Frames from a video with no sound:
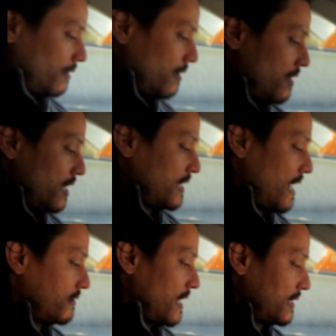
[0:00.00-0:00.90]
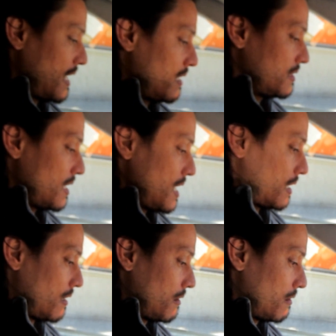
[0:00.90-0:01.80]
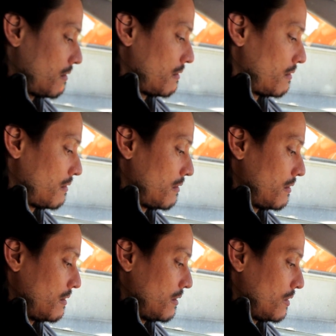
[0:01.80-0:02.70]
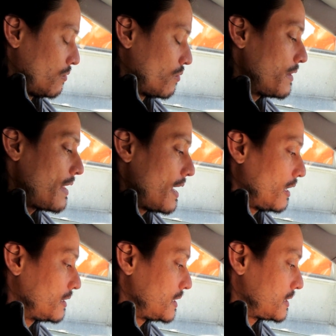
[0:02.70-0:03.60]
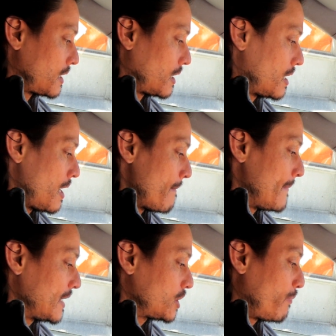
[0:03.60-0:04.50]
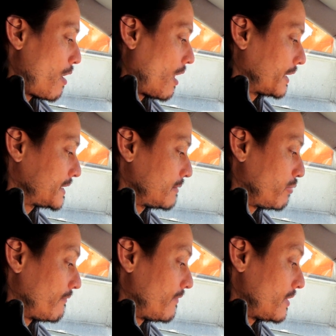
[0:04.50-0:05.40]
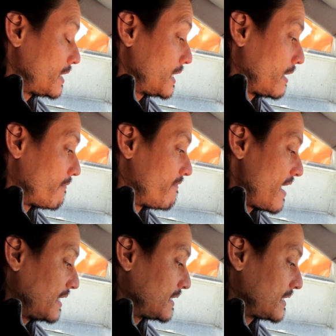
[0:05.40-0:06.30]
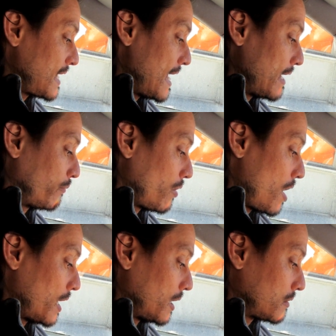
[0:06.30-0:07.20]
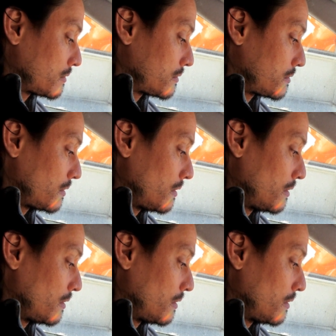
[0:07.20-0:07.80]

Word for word: Oh, that's out. That's outside. Where the hell is this thing? Metropolitan Pavilion Events and Products.